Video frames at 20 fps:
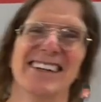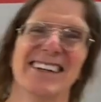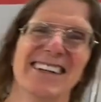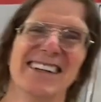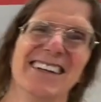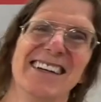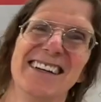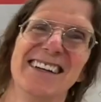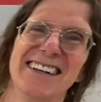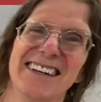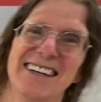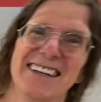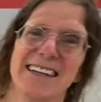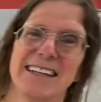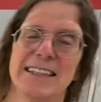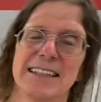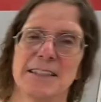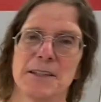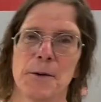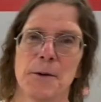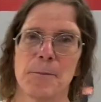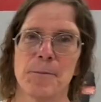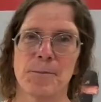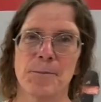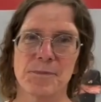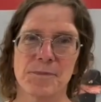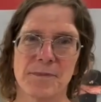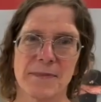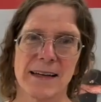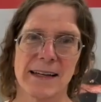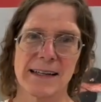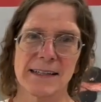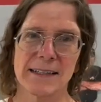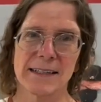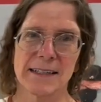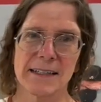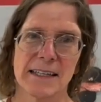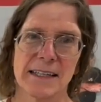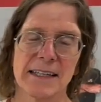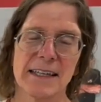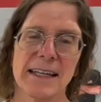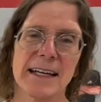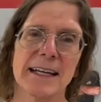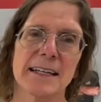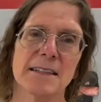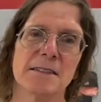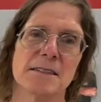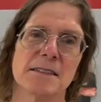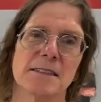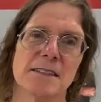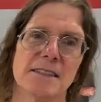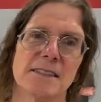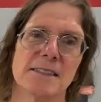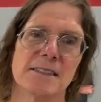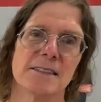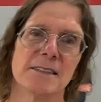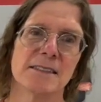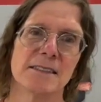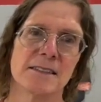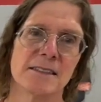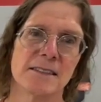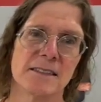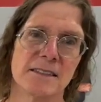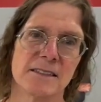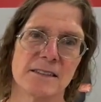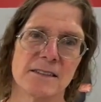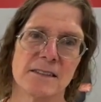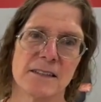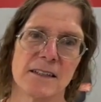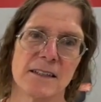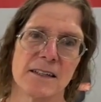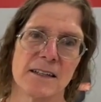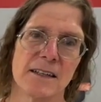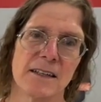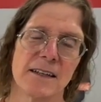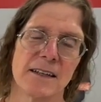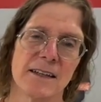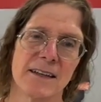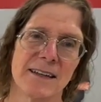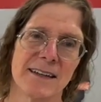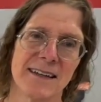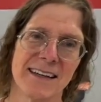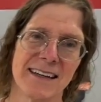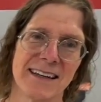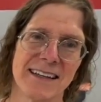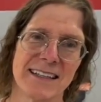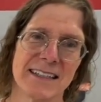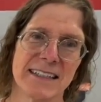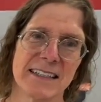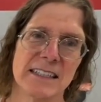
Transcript: Uh, TJ says, that sounds awesome. Yeah. Tommy again with sounds great.